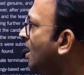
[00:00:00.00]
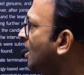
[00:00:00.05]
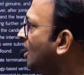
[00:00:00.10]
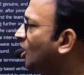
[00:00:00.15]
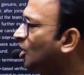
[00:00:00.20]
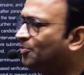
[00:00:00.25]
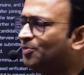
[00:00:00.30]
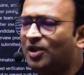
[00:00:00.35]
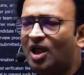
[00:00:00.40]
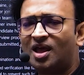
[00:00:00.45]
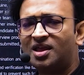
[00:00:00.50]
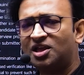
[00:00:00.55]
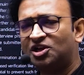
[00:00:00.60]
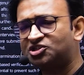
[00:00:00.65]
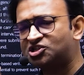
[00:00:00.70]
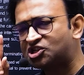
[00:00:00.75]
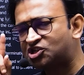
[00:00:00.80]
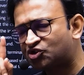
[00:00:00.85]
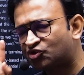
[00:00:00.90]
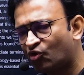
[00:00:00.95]
Apply a
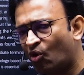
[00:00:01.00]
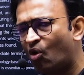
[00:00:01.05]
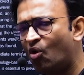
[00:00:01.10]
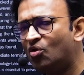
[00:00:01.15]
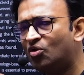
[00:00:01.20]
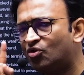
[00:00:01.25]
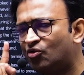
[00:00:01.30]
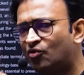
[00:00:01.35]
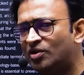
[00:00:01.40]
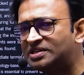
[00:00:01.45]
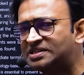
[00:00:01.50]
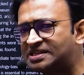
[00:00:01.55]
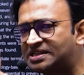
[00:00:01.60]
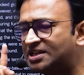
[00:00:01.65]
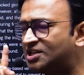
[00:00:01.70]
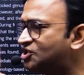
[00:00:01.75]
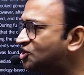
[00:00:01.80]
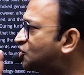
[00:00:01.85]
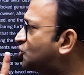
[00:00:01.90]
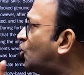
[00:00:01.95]
strong risk
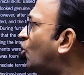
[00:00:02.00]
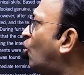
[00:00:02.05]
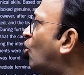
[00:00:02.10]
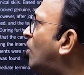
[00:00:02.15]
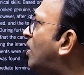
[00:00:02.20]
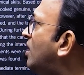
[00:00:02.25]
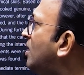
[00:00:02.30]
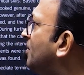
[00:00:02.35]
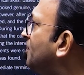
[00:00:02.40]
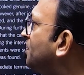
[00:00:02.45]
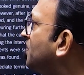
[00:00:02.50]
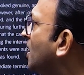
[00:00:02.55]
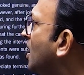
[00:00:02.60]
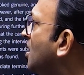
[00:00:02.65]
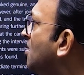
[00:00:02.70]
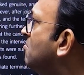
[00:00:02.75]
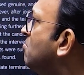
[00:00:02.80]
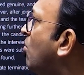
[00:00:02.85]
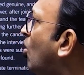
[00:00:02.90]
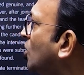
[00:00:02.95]
score
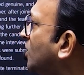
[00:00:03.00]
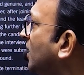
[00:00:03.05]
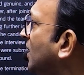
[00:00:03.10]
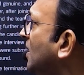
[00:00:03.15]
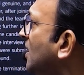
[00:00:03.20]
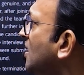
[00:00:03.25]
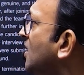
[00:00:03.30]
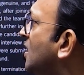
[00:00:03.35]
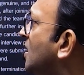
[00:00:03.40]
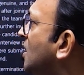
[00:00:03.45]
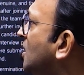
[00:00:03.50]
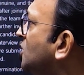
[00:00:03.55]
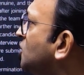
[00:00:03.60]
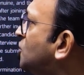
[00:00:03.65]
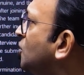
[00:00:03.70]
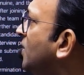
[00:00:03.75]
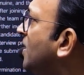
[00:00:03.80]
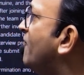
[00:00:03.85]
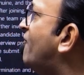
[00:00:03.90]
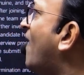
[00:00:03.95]
model
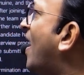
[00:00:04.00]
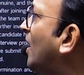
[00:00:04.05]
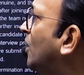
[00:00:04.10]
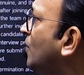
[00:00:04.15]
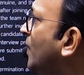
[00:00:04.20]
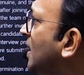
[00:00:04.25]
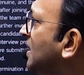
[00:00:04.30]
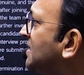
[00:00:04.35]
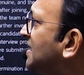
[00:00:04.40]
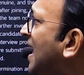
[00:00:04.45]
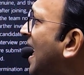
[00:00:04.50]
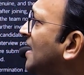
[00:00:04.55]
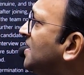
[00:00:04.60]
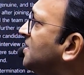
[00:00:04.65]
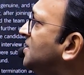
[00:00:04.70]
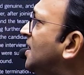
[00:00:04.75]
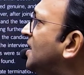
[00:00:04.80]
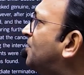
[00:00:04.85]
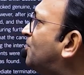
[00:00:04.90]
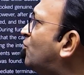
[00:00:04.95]
to evaluate
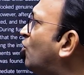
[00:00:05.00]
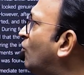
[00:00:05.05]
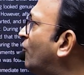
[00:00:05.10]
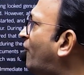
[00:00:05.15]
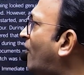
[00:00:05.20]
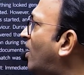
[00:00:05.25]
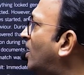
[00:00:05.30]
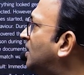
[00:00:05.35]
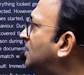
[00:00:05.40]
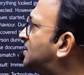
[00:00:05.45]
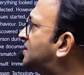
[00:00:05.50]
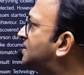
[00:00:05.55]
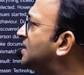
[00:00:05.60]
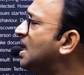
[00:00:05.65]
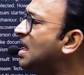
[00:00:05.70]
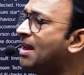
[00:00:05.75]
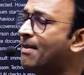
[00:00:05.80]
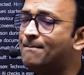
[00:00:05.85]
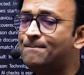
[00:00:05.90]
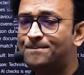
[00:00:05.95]
candidate profiles
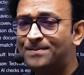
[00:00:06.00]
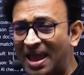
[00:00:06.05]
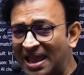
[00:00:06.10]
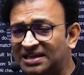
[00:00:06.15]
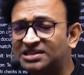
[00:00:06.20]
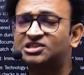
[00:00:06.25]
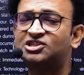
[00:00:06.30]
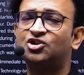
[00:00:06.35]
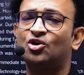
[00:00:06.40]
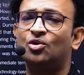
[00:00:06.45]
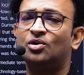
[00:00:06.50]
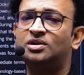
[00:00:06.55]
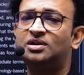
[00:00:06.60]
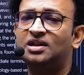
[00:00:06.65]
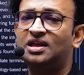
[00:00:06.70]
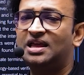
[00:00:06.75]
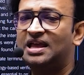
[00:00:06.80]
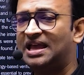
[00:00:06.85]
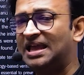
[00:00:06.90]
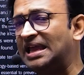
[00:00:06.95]
based on
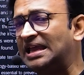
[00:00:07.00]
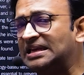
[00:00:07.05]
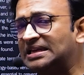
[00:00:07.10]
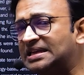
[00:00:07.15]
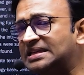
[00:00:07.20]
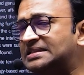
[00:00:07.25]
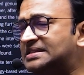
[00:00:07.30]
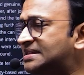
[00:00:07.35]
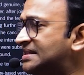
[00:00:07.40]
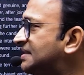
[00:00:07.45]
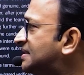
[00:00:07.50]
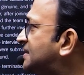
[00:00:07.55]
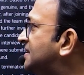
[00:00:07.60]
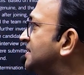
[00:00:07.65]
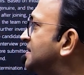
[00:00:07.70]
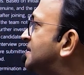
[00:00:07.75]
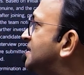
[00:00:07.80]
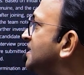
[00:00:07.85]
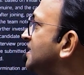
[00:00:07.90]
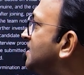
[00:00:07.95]

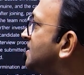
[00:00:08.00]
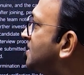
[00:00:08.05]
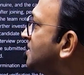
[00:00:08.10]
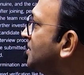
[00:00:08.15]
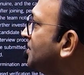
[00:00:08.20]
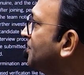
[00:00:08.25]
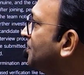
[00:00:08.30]
inconsistencies.